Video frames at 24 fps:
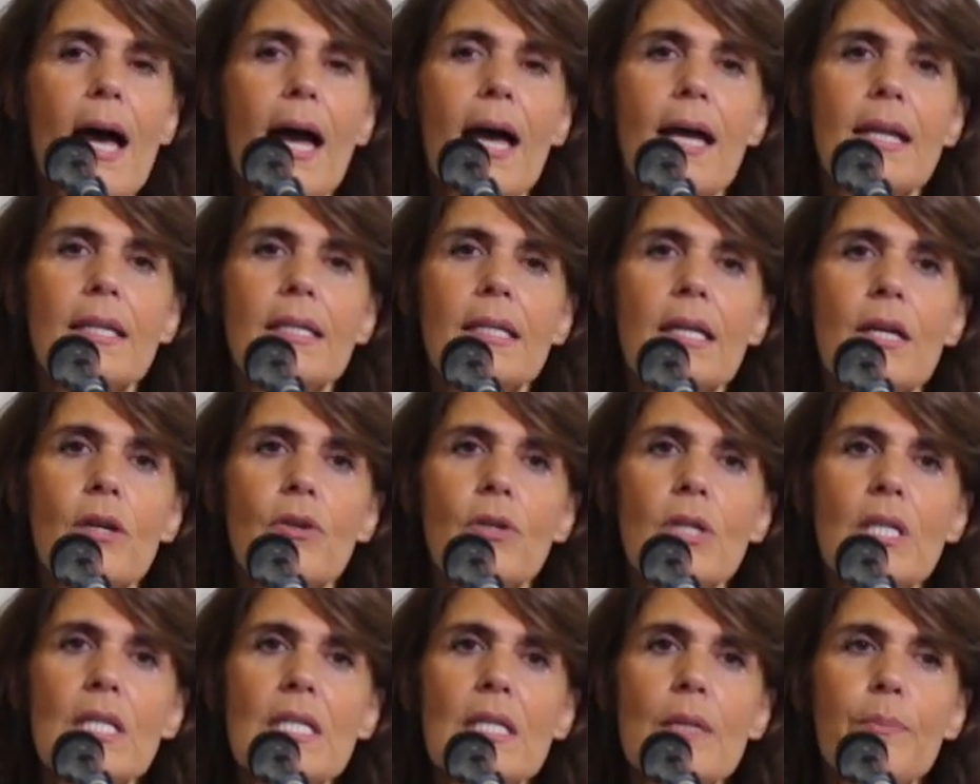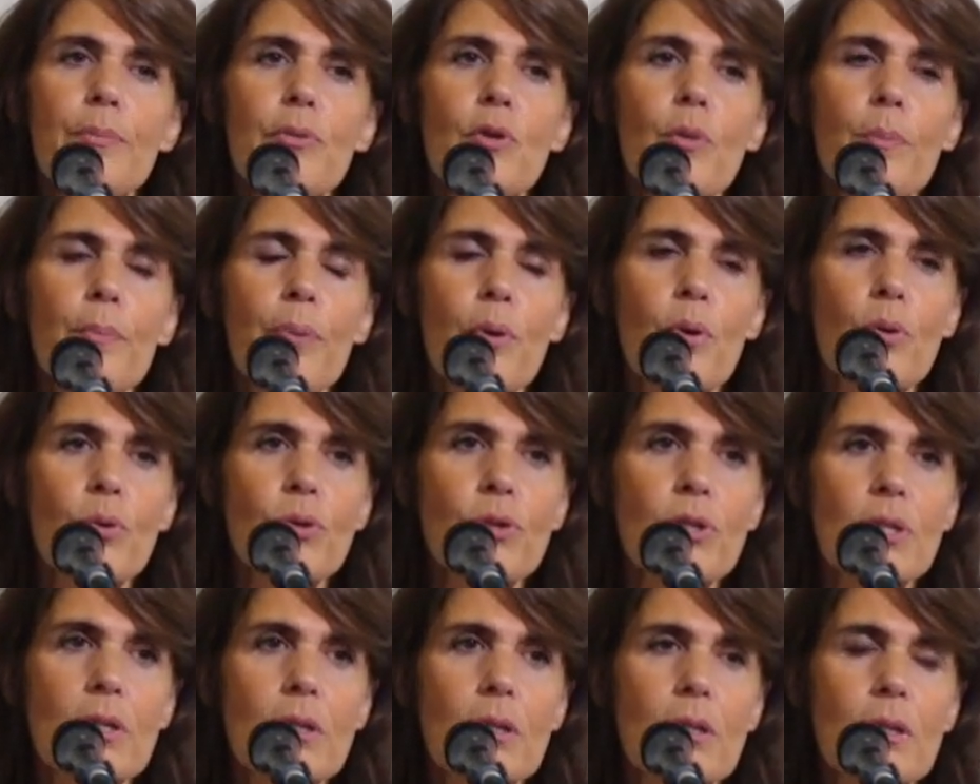And there is a
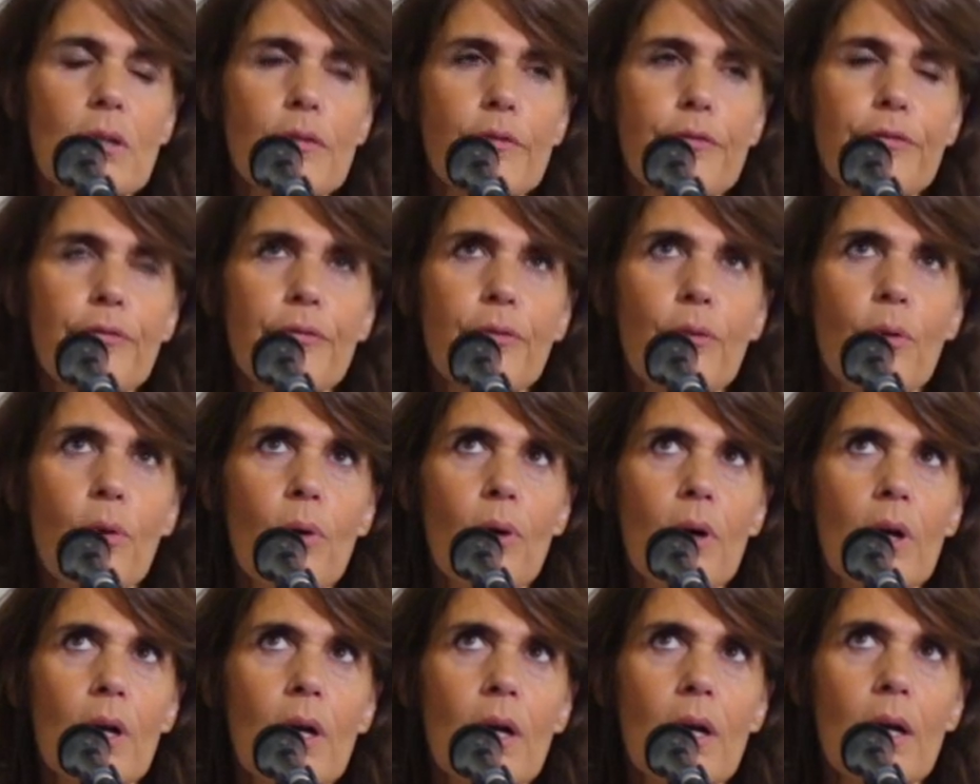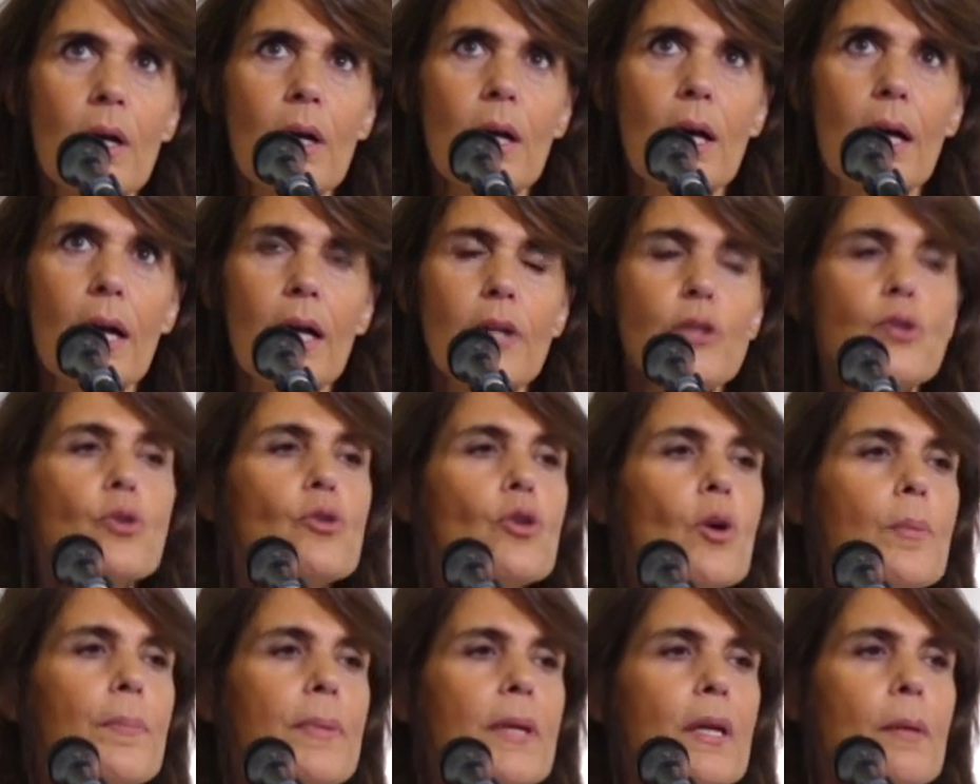proposal for a
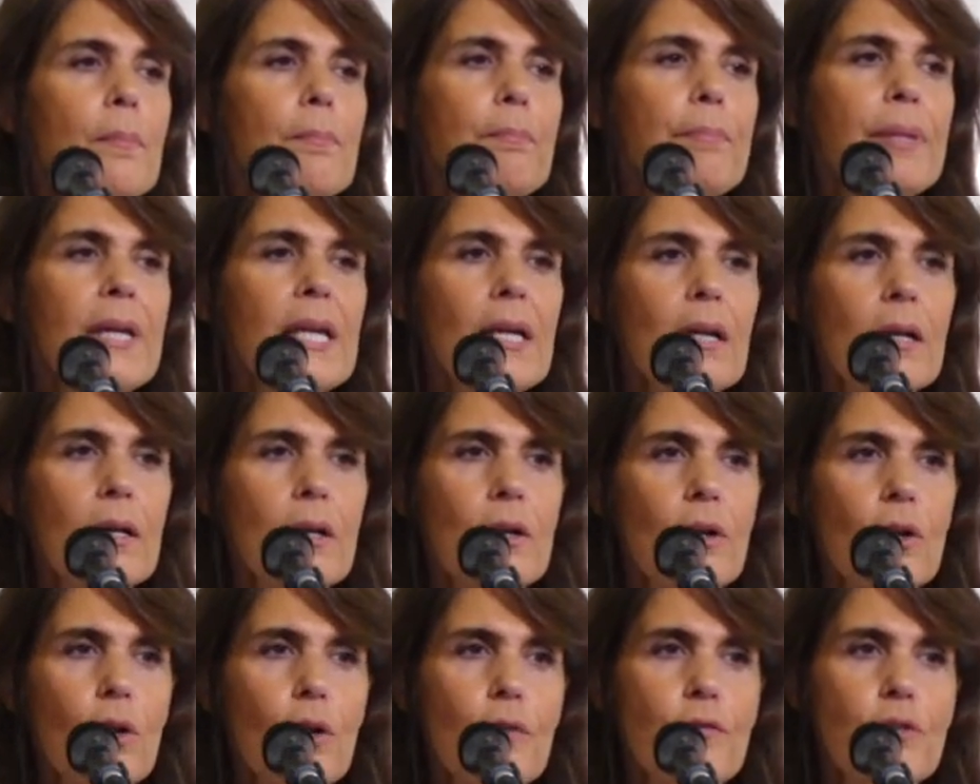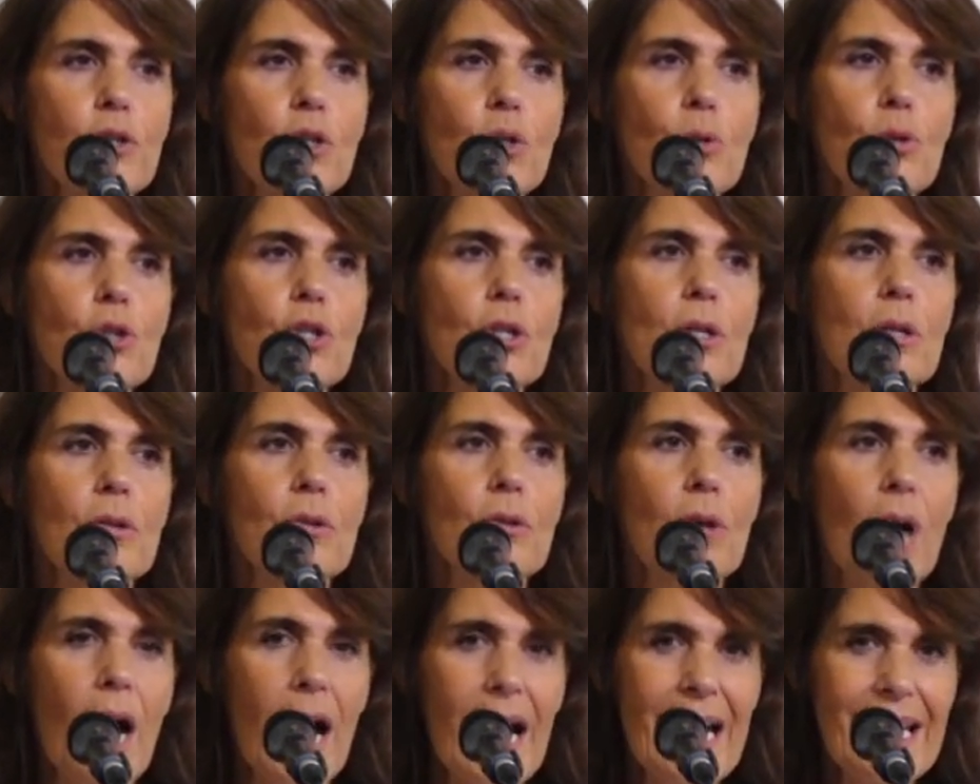European pillar of social
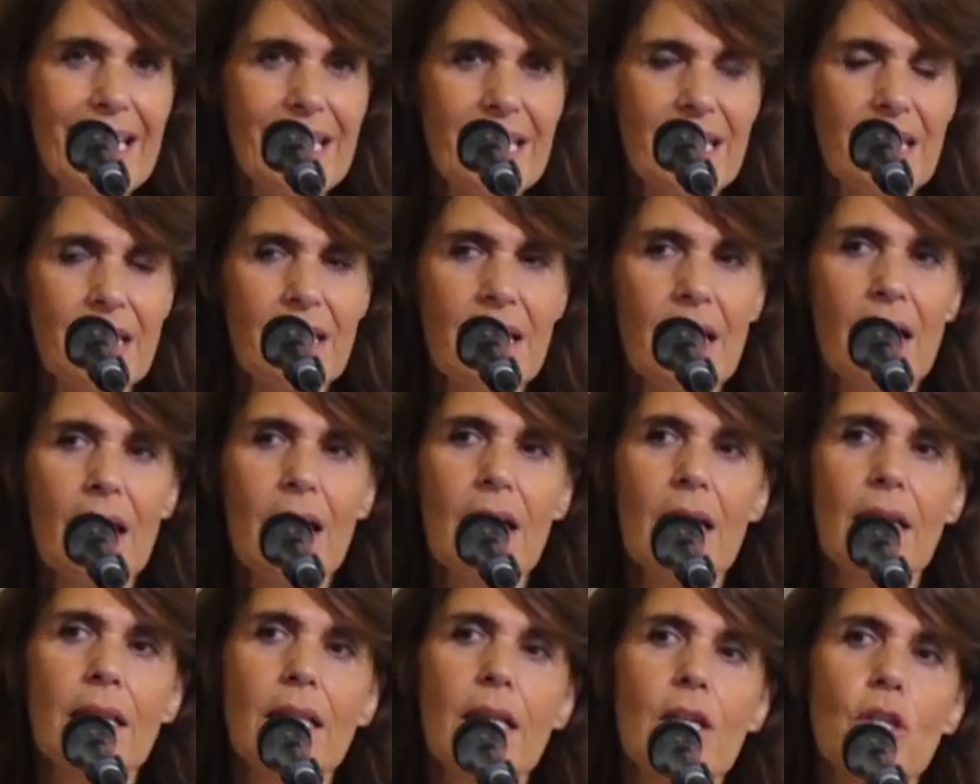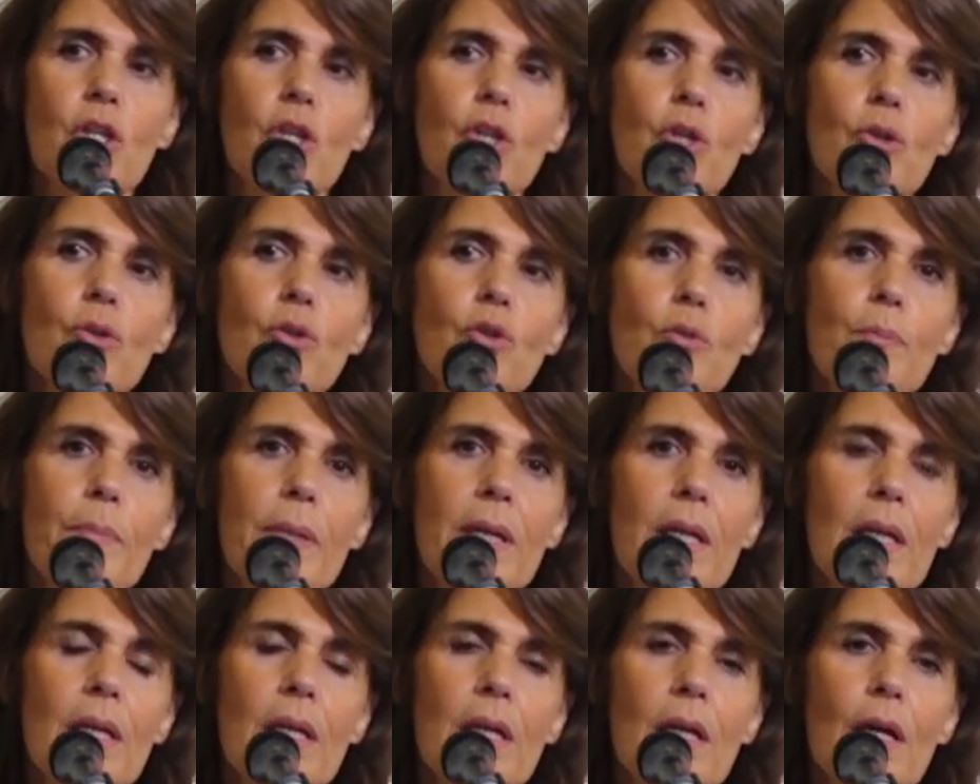rights that should
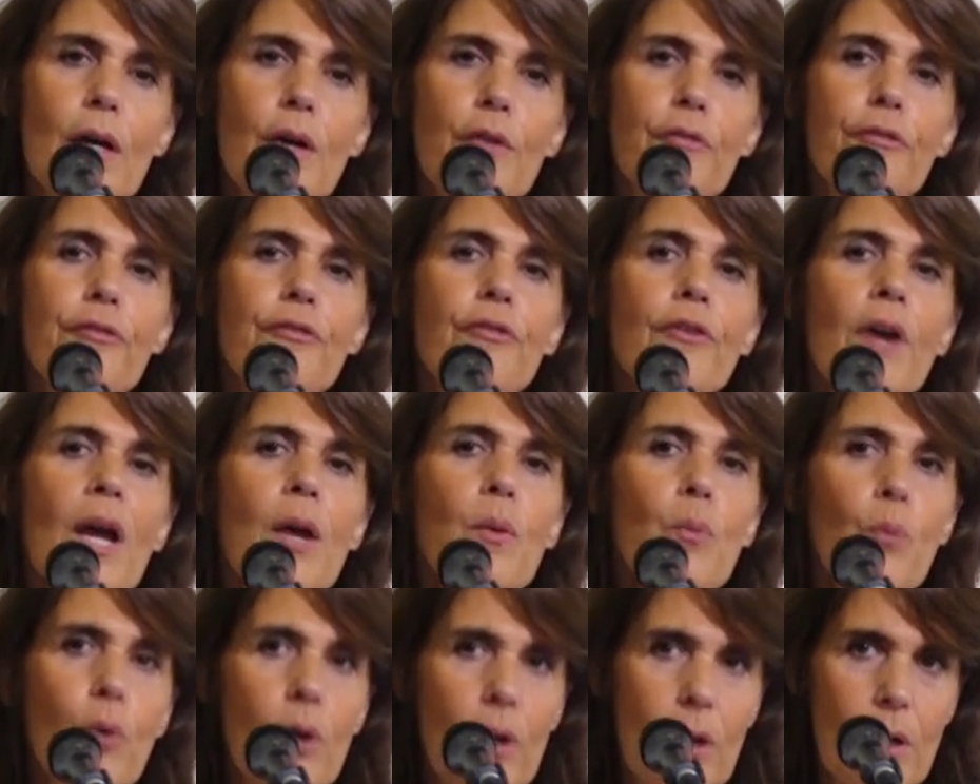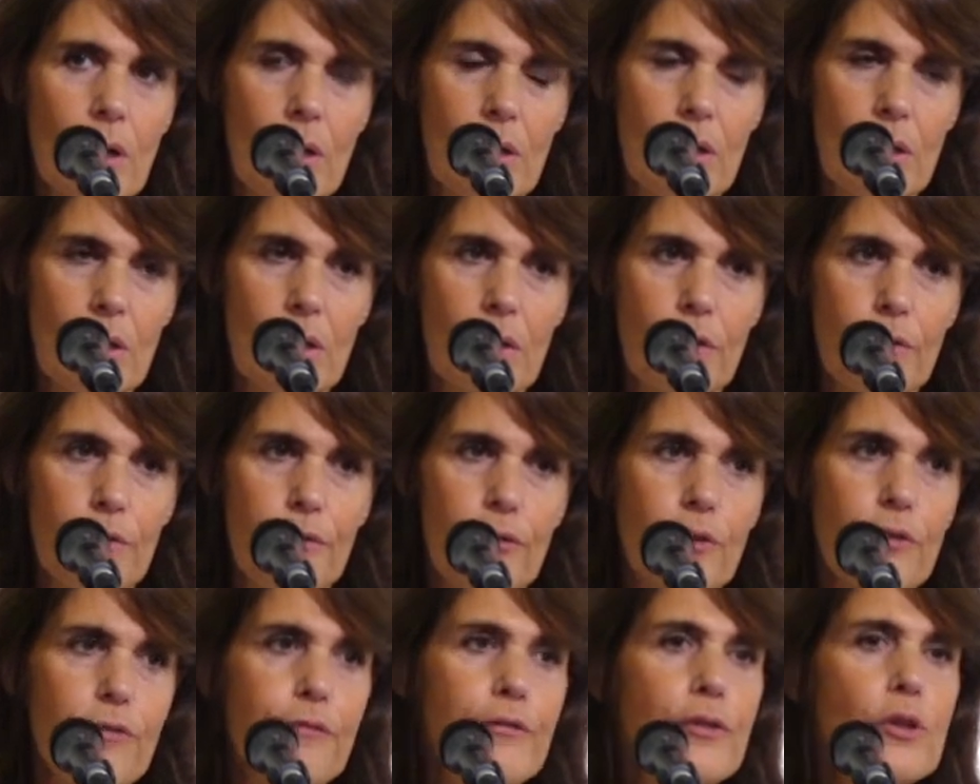be a framework
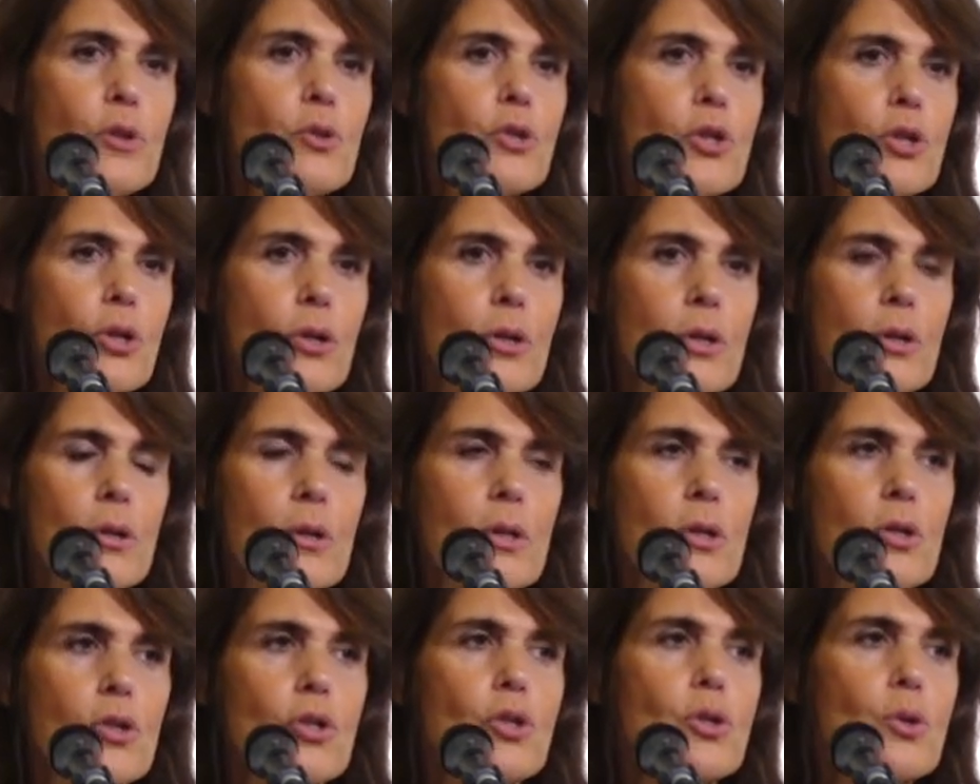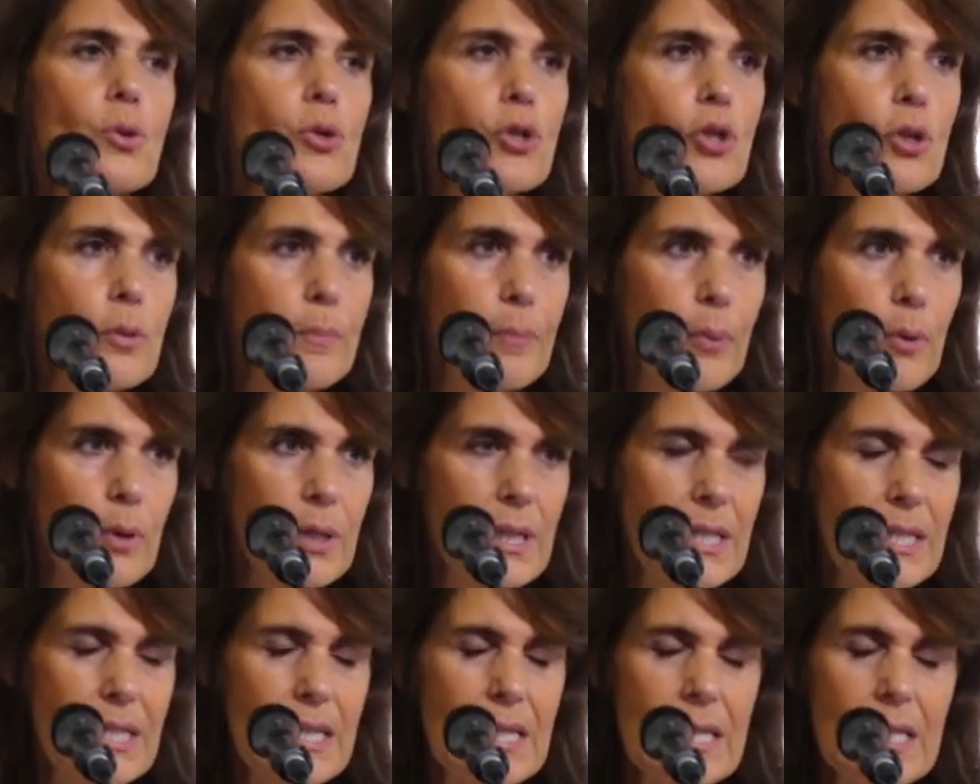for future social
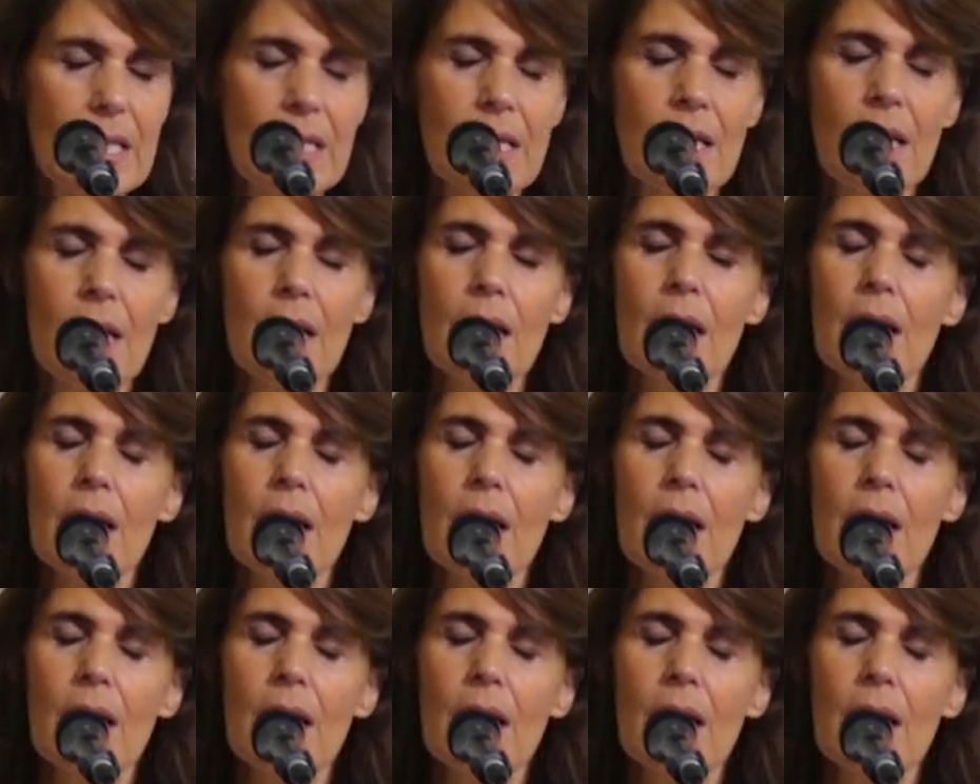policies.